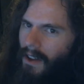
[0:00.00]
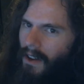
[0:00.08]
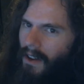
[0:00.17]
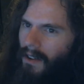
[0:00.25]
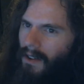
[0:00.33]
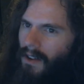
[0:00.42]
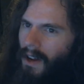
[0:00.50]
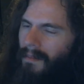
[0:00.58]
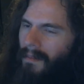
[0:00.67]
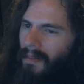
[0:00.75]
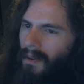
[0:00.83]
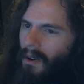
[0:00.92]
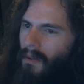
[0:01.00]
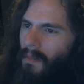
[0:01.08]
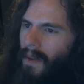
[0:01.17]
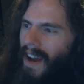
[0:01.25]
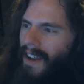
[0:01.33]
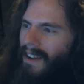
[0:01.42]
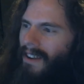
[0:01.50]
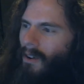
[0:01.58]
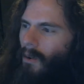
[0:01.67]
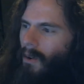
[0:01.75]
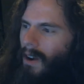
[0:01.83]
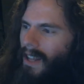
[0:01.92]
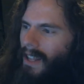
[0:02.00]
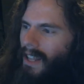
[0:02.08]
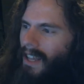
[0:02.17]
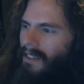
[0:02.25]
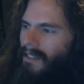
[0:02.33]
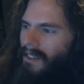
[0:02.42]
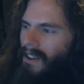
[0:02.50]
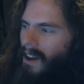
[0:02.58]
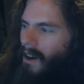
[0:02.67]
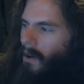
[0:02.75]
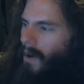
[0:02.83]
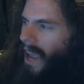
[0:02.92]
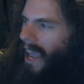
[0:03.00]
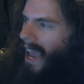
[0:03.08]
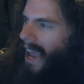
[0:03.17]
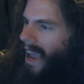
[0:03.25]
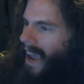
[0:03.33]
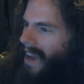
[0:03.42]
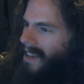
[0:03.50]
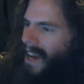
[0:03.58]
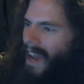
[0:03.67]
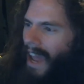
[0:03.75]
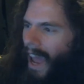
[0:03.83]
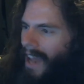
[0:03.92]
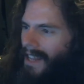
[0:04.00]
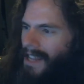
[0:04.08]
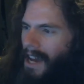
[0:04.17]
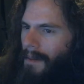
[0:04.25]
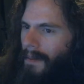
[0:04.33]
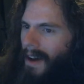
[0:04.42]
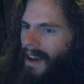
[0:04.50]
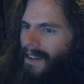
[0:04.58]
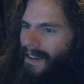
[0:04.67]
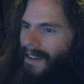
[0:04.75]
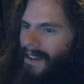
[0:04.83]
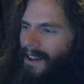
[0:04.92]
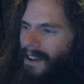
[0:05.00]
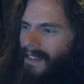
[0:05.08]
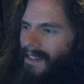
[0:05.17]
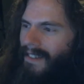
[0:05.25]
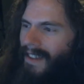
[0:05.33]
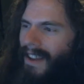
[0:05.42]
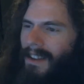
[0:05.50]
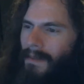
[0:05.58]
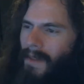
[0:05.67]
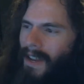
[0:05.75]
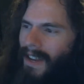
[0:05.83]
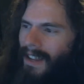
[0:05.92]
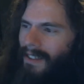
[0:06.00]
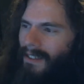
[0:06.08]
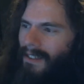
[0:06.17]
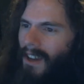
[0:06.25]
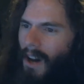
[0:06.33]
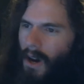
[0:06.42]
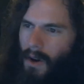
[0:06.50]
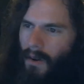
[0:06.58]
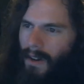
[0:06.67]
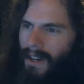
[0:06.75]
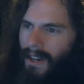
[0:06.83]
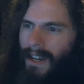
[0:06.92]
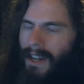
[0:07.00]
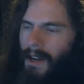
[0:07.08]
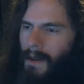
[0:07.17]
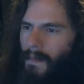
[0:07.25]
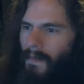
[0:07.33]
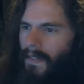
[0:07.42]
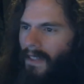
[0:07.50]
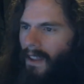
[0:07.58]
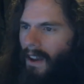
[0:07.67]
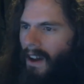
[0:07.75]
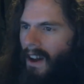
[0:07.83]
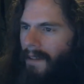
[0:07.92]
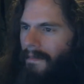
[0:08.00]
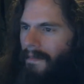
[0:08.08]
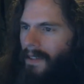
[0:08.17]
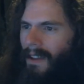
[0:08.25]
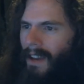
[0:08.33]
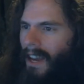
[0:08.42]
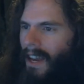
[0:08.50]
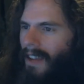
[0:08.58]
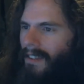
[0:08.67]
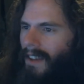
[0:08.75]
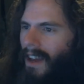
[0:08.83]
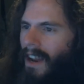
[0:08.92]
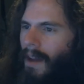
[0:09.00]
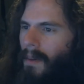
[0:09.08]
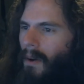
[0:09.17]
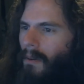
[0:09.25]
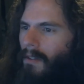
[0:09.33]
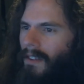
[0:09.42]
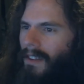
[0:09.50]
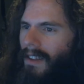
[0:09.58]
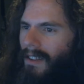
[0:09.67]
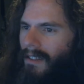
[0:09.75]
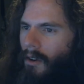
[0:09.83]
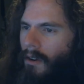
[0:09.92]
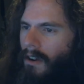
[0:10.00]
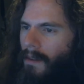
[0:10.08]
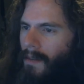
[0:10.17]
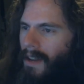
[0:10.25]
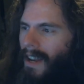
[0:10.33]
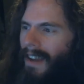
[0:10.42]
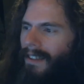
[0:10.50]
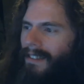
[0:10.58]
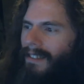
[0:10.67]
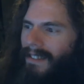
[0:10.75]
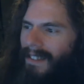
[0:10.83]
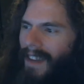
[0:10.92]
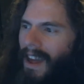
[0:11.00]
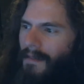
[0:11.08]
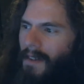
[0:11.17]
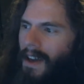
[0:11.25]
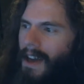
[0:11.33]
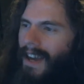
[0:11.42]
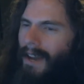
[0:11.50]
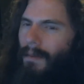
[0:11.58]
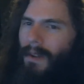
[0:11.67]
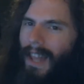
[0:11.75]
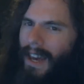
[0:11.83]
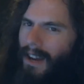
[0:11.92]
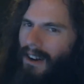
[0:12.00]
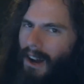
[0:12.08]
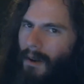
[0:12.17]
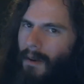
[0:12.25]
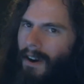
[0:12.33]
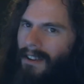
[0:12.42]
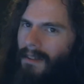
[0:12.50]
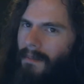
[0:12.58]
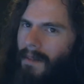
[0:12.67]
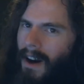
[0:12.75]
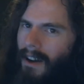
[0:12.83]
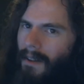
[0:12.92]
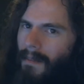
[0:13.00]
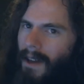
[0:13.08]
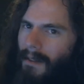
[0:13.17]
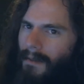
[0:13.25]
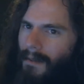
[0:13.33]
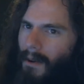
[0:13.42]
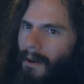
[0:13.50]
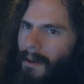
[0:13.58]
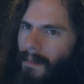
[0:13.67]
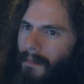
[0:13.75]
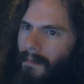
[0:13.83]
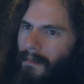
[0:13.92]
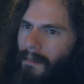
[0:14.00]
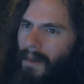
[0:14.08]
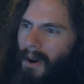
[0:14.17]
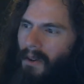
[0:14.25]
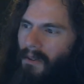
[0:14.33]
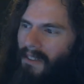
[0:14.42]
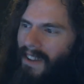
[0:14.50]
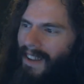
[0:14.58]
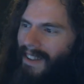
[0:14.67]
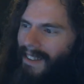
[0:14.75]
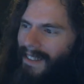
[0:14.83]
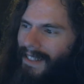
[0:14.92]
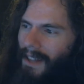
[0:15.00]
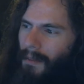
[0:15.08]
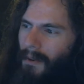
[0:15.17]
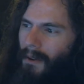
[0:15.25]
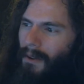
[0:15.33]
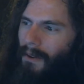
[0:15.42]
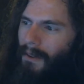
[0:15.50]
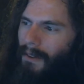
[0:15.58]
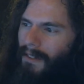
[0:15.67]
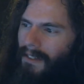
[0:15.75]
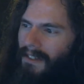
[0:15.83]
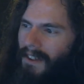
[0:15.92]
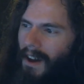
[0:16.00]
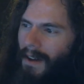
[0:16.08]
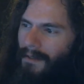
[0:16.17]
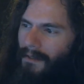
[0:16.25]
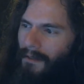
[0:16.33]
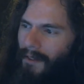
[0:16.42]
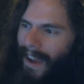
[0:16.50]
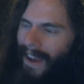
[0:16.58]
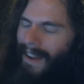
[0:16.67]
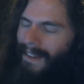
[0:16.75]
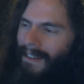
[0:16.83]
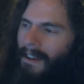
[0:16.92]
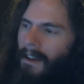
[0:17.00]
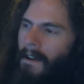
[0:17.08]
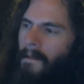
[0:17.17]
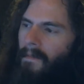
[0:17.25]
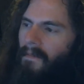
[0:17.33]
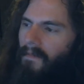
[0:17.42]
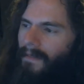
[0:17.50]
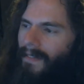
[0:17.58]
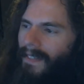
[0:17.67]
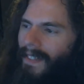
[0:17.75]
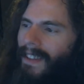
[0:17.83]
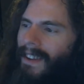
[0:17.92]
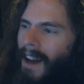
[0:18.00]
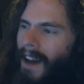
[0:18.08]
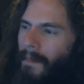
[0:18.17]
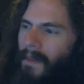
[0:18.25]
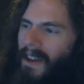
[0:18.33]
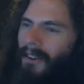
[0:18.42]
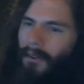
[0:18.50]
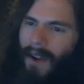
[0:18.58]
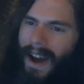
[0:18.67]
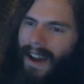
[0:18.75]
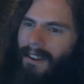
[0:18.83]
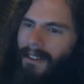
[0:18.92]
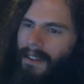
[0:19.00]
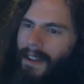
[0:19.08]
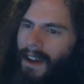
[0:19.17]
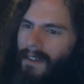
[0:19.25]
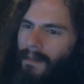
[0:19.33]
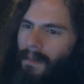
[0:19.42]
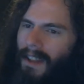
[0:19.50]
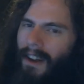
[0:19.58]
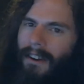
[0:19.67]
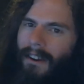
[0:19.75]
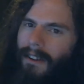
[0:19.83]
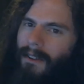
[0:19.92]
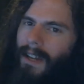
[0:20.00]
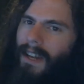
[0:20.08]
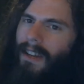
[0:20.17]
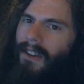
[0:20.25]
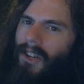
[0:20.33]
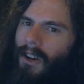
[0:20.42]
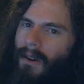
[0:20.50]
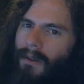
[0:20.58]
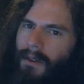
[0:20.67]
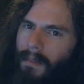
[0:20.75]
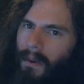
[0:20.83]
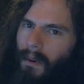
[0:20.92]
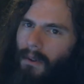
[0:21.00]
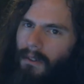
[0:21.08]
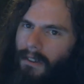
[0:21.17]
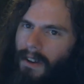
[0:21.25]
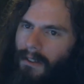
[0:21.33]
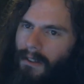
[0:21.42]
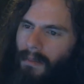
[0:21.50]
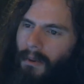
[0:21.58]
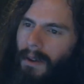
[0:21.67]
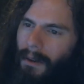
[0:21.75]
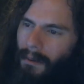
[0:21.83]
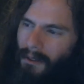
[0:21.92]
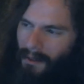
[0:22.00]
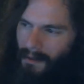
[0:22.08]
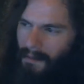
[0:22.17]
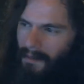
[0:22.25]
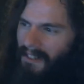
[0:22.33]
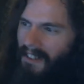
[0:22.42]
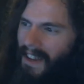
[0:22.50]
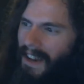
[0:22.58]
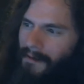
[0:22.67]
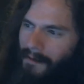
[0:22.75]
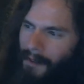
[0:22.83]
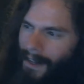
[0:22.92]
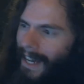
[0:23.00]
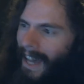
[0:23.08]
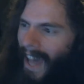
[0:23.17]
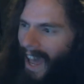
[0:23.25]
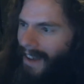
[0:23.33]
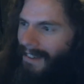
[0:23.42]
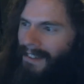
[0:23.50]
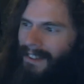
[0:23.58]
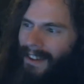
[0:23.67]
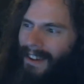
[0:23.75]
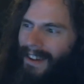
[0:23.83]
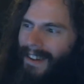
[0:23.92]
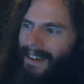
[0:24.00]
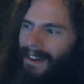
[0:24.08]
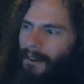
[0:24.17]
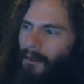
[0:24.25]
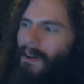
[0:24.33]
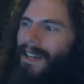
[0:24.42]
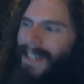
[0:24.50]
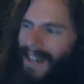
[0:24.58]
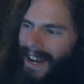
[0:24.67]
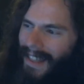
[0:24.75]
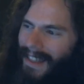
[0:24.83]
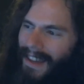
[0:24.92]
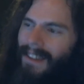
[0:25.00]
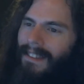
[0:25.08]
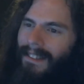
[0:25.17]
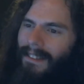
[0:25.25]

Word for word: your dumb pro Biden or at least, you know, anti anti Biden sentiment needs to go. Um, and I and I posted this in order to be nice and safe. He would later go on to mock me for posting liberal stuff and not being radical enough, but the article he showed to bolster his point was from CN fucking N, which I think is